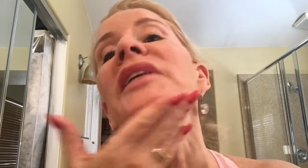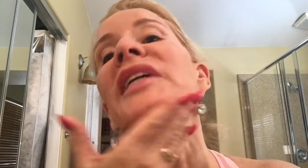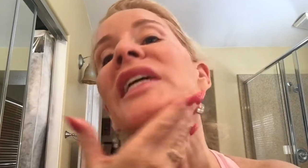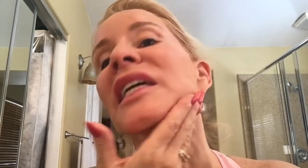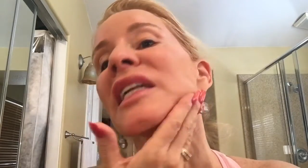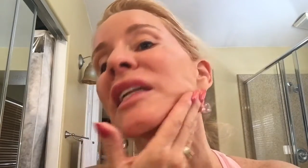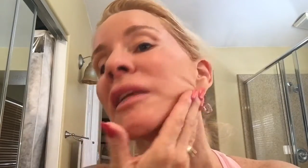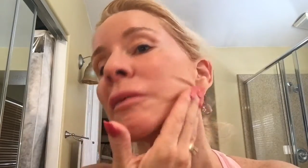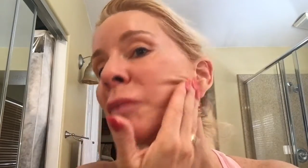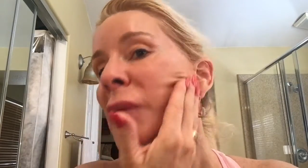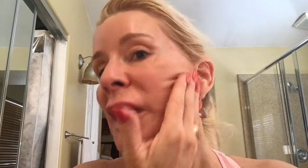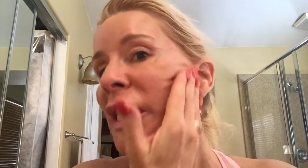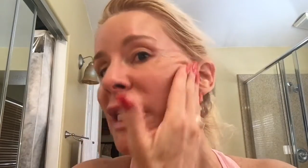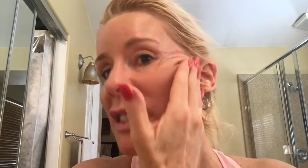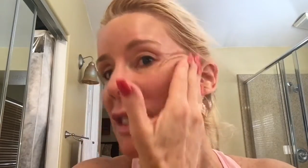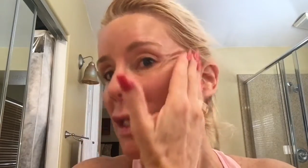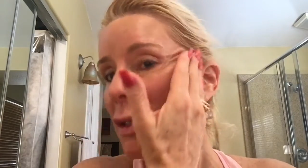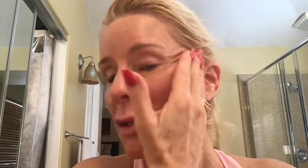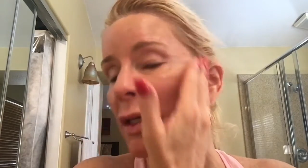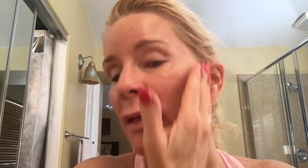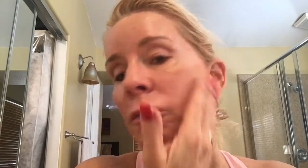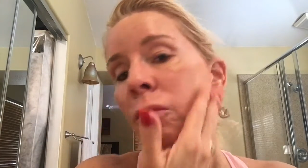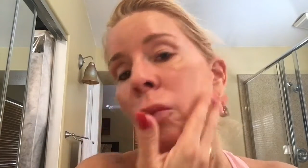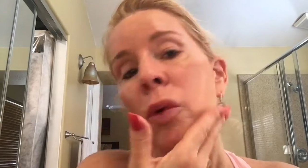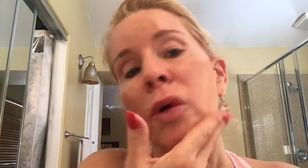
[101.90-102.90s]
And it makes it
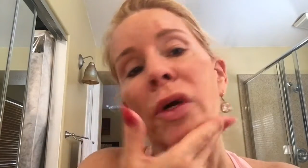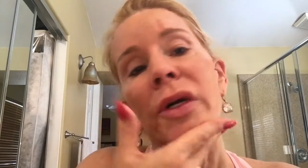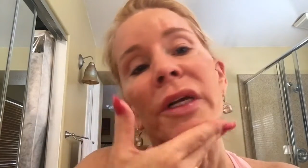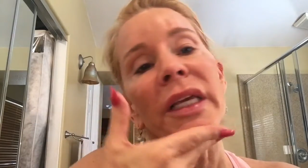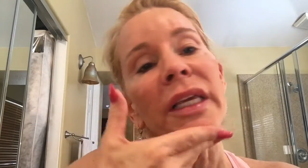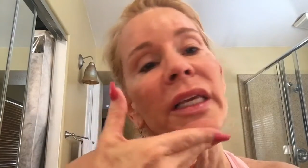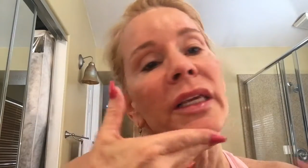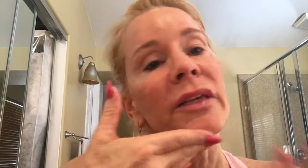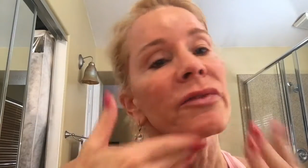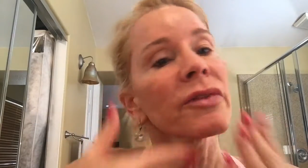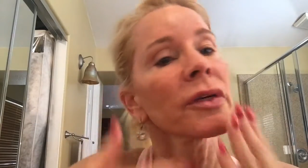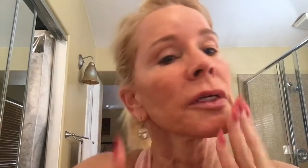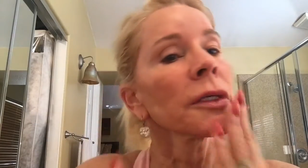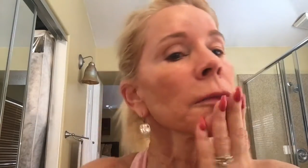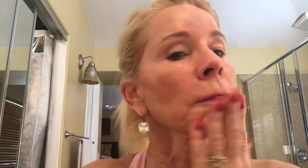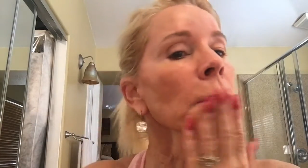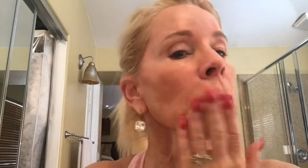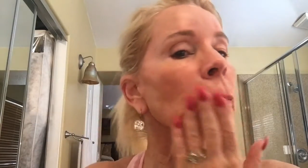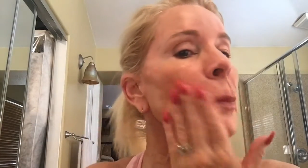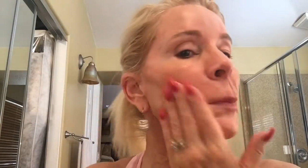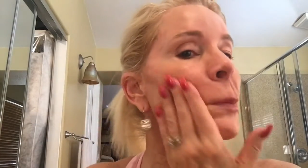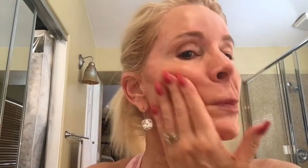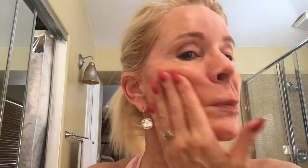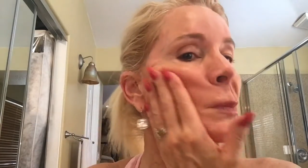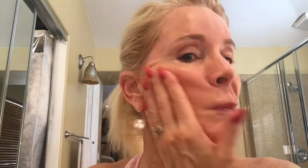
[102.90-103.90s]
look more even
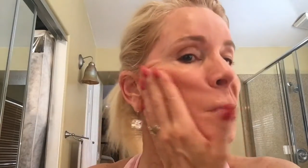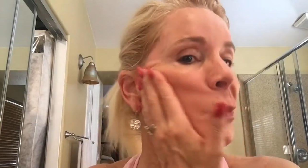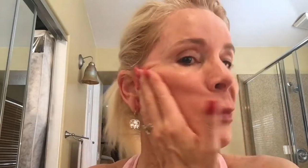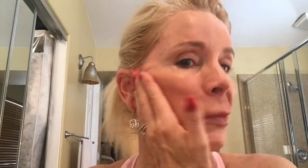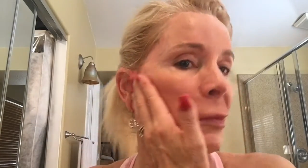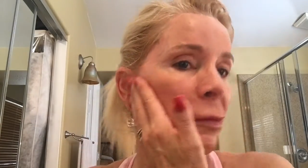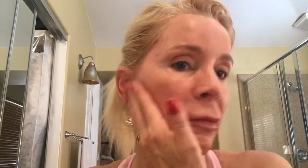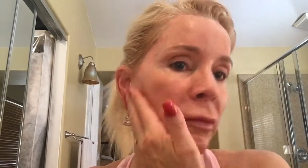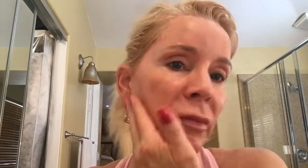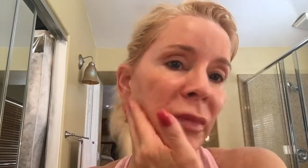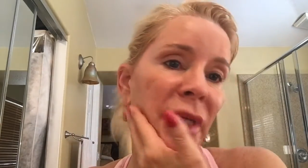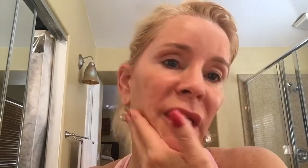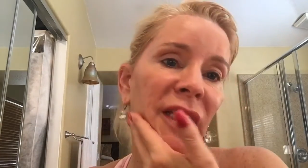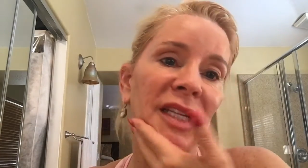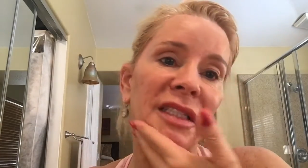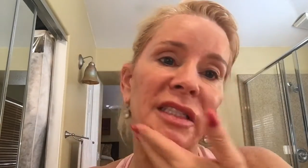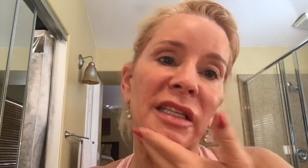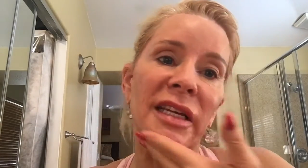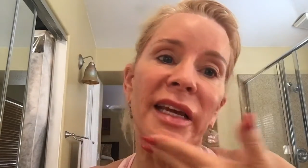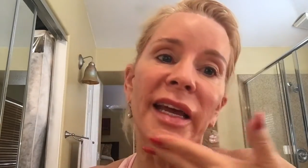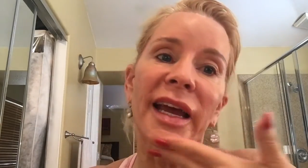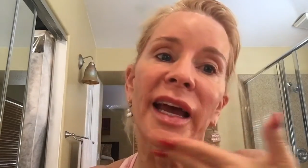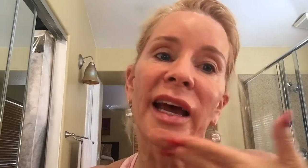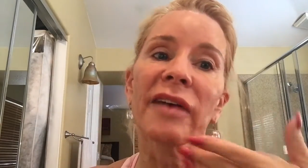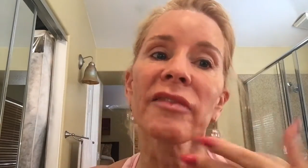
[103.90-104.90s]
because
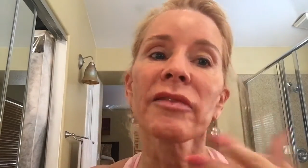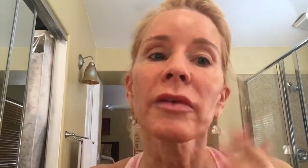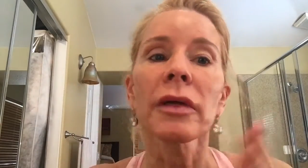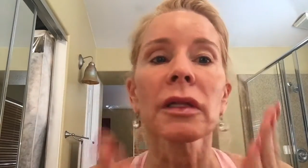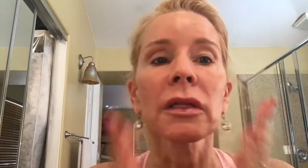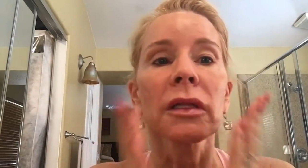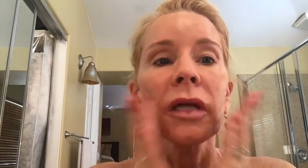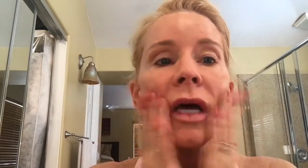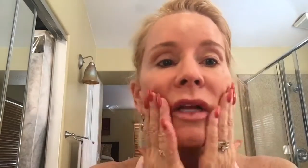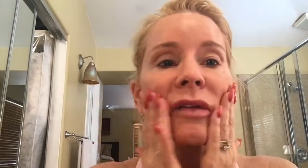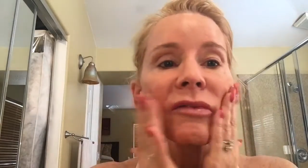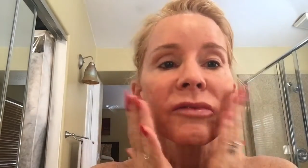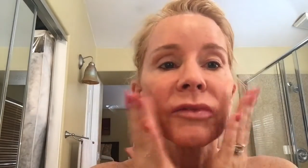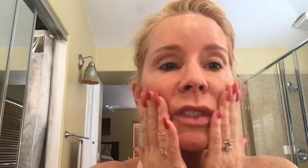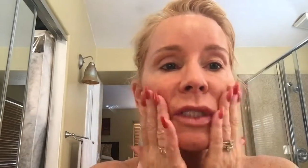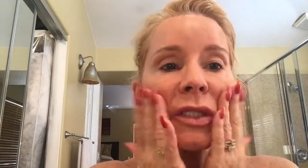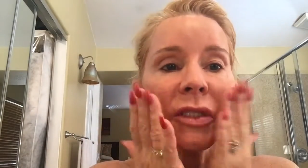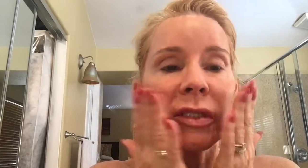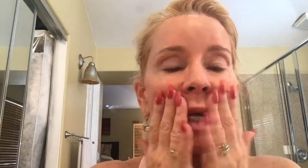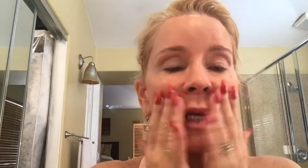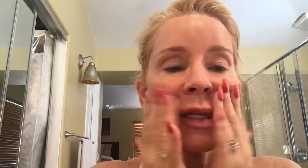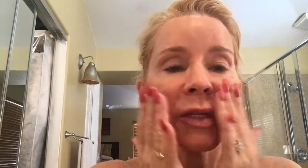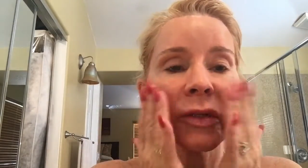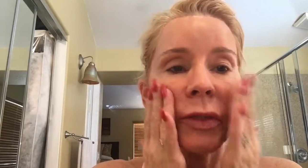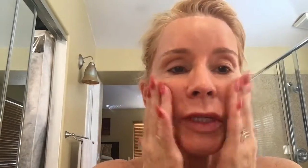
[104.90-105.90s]
I have a lot of
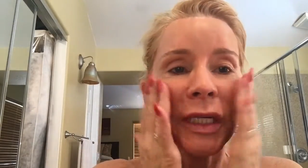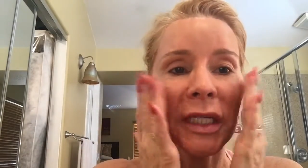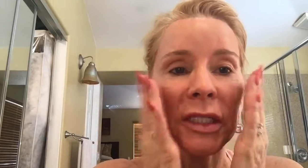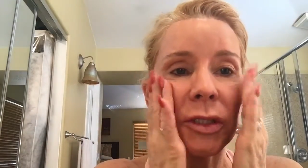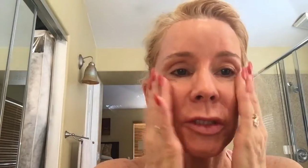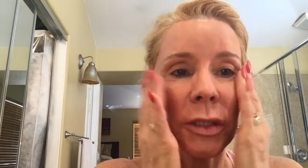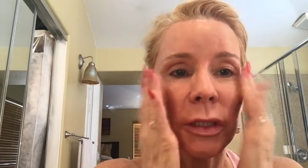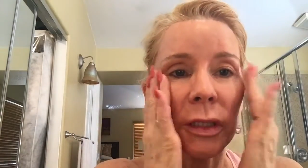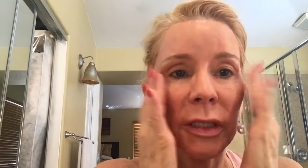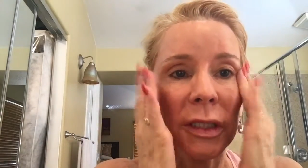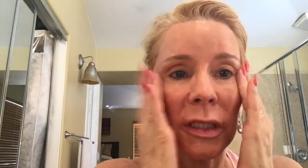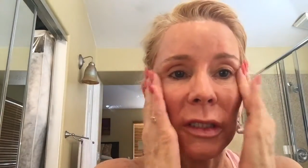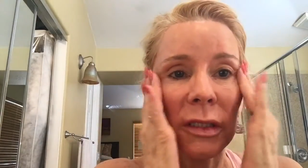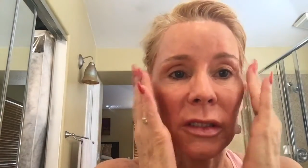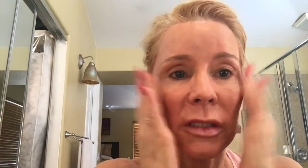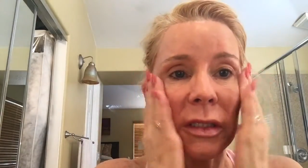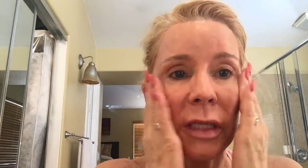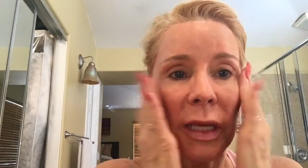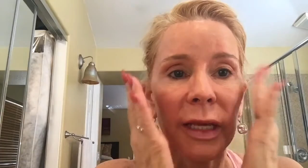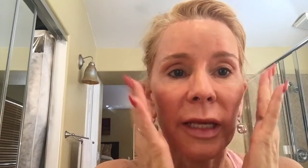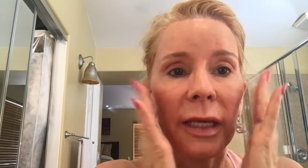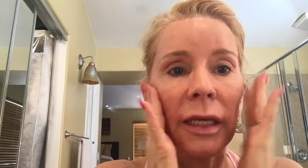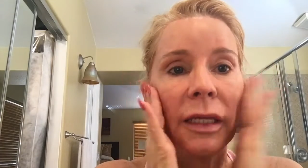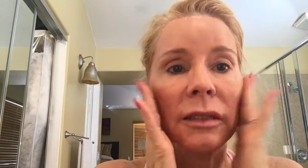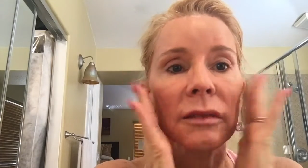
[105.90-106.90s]
discolorations
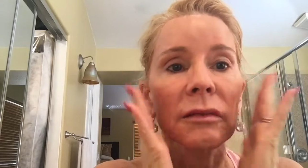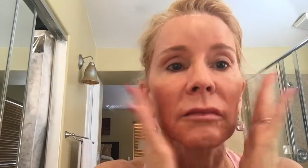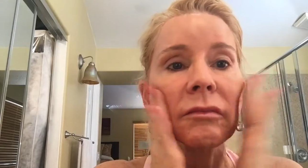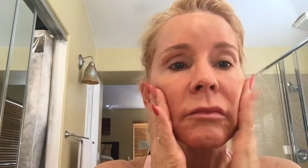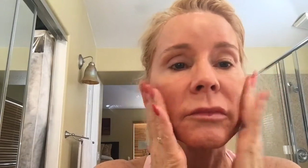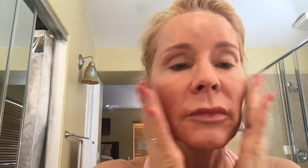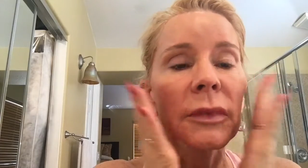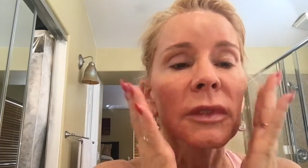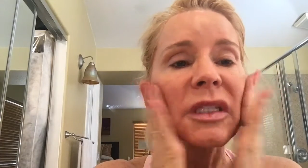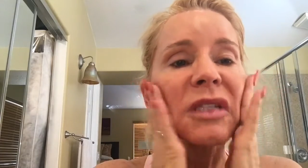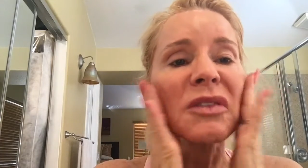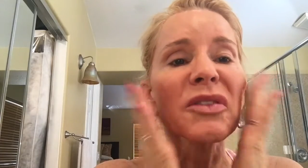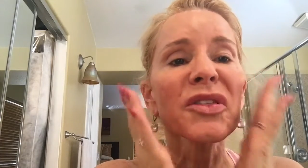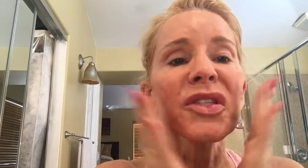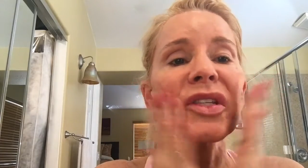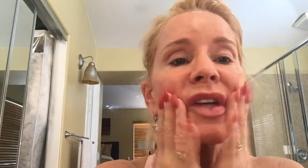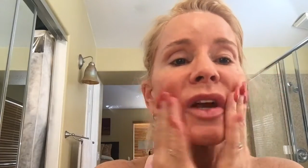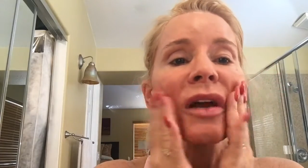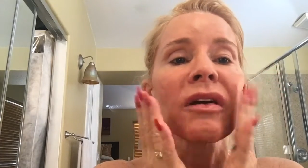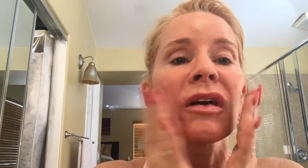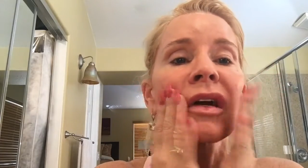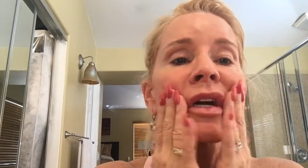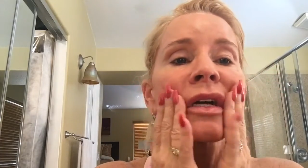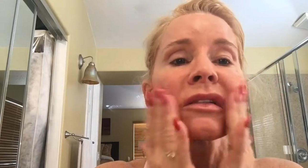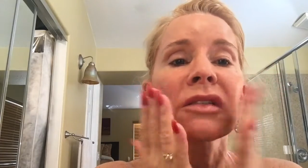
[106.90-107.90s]
and little
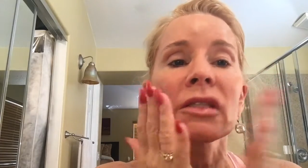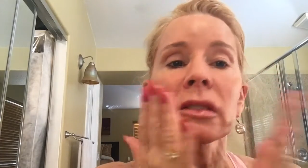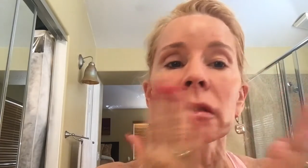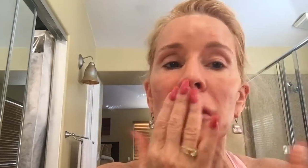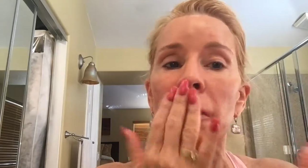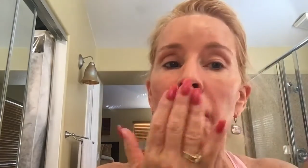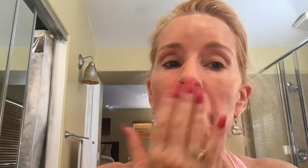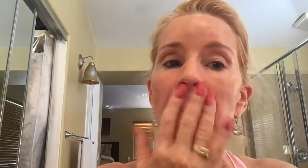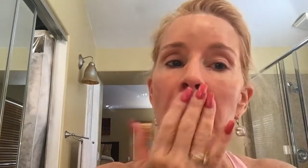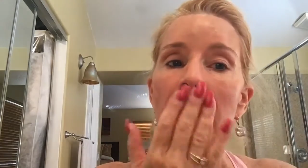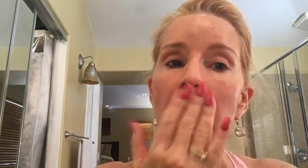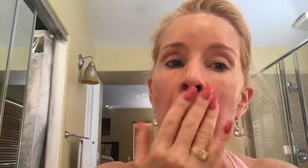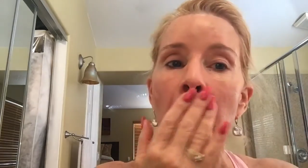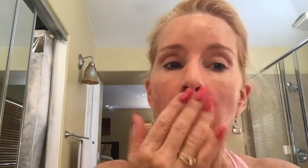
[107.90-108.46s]
scars and